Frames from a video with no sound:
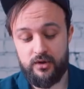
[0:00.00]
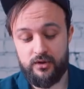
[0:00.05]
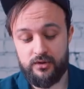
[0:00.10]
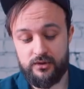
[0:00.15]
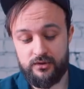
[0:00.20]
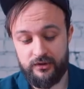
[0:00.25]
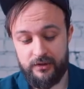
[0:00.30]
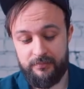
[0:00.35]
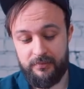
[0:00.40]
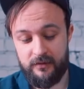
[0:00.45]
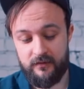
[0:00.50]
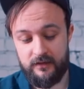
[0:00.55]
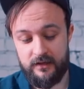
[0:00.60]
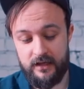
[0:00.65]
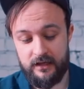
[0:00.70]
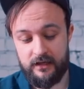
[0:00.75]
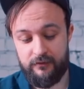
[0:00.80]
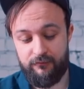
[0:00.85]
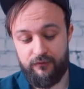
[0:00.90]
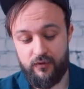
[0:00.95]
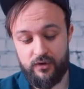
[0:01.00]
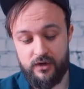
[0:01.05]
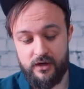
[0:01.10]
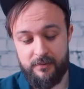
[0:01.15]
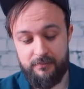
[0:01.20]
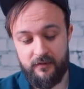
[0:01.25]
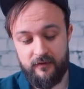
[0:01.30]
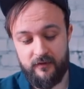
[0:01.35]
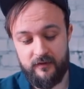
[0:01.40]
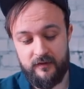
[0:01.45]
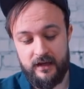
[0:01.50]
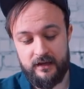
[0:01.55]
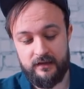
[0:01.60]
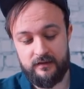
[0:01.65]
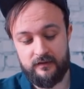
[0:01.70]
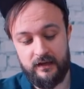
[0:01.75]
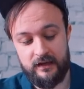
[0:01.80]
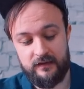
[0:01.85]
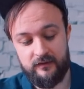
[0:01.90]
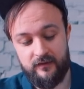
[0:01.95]
you're gripping the deck. If you're gripping the
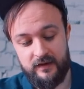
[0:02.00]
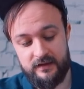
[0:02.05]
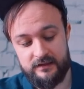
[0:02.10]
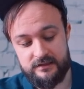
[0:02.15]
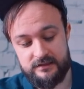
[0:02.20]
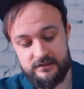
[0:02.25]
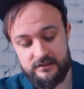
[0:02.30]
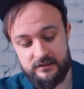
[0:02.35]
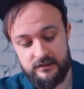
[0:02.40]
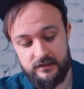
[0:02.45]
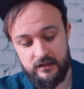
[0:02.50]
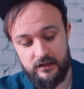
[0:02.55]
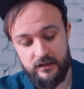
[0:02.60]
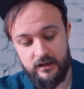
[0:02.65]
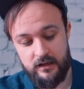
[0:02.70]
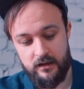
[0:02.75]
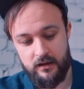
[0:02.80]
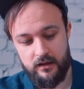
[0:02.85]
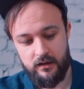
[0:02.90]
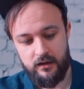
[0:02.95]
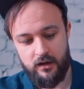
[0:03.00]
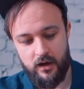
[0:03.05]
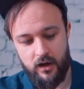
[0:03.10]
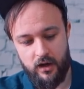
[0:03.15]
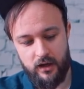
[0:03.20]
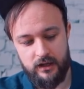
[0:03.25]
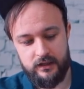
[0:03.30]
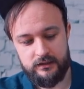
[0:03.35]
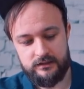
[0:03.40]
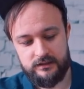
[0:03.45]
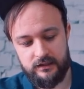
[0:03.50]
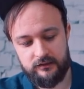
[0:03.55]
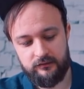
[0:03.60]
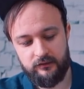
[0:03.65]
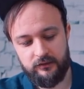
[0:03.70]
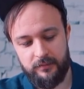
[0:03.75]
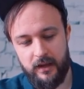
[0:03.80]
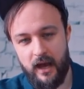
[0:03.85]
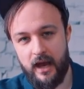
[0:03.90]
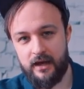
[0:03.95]
deck like this, it, it
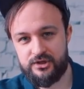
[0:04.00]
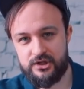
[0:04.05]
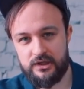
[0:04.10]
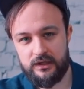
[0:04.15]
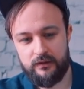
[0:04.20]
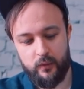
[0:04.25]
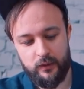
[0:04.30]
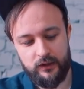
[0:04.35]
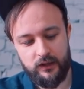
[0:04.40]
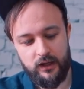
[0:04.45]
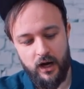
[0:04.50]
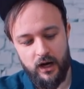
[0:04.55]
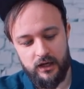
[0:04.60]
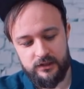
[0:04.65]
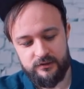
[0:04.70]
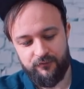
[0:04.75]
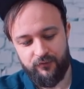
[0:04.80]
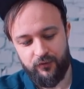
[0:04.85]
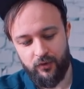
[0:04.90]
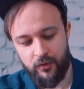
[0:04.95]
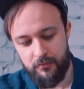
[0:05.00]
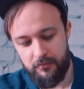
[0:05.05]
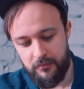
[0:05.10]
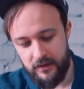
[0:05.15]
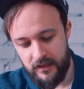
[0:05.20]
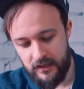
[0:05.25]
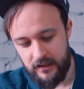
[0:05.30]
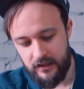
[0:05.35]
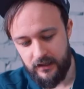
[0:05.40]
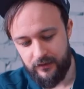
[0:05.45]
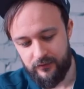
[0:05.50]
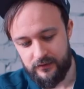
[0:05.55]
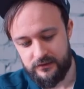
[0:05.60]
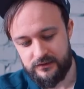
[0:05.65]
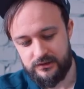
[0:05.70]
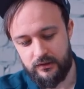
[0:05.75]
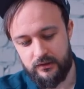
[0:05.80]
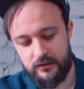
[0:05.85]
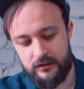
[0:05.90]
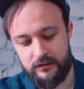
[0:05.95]
will be actually very hard for me even
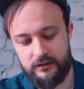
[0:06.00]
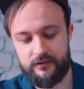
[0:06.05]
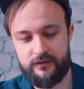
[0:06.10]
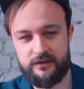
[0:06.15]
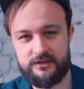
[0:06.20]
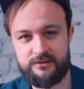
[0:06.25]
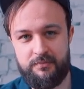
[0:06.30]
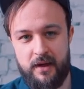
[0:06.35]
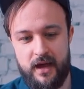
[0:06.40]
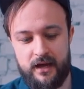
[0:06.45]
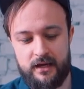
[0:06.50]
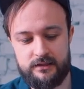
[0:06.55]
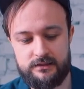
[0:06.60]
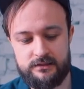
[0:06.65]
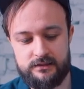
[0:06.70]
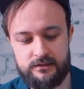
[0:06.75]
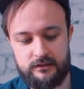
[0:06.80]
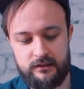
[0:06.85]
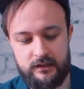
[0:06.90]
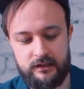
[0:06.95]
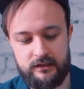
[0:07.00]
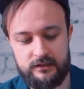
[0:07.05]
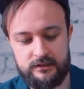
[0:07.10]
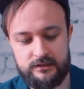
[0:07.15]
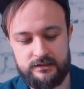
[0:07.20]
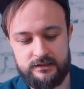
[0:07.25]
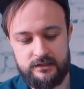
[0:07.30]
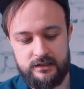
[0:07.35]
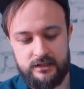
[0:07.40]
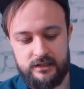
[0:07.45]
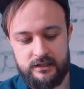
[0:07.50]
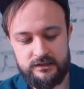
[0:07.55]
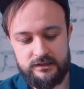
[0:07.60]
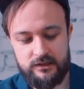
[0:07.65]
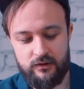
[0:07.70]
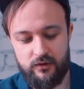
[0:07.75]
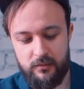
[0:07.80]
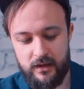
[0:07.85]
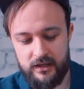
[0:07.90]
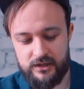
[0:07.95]
to clear this packet like this.
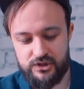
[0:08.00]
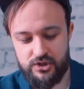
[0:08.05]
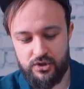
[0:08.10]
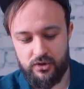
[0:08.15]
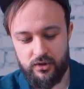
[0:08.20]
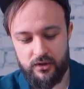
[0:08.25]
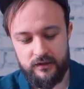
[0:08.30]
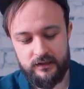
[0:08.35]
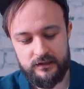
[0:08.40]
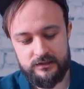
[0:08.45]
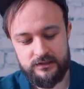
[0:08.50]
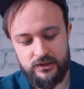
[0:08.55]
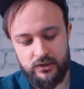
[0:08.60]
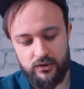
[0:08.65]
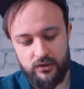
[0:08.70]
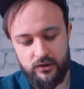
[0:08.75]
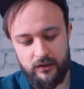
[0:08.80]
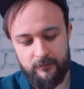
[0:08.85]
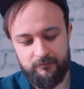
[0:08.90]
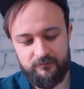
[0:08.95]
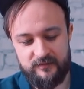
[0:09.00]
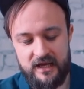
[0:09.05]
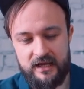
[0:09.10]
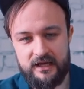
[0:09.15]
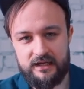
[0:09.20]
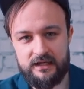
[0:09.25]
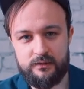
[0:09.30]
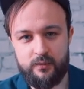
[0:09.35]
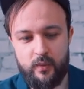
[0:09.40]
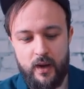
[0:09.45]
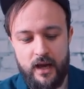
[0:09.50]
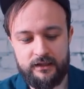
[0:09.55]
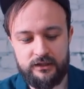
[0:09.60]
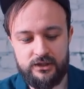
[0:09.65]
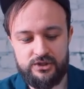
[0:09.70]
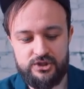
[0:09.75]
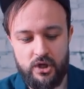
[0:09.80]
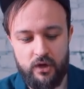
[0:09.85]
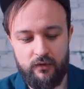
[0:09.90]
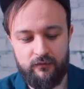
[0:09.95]
So you make sure that you're taking
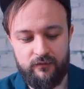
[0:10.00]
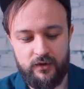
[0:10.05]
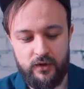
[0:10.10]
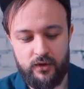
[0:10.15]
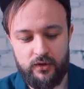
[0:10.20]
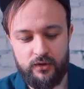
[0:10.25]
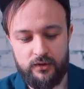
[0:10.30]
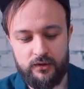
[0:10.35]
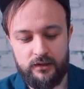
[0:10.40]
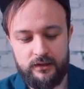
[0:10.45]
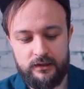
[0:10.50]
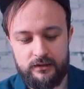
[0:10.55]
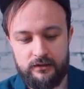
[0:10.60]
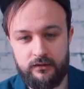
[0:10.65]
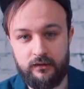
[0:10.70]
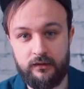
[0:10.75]
advantage of your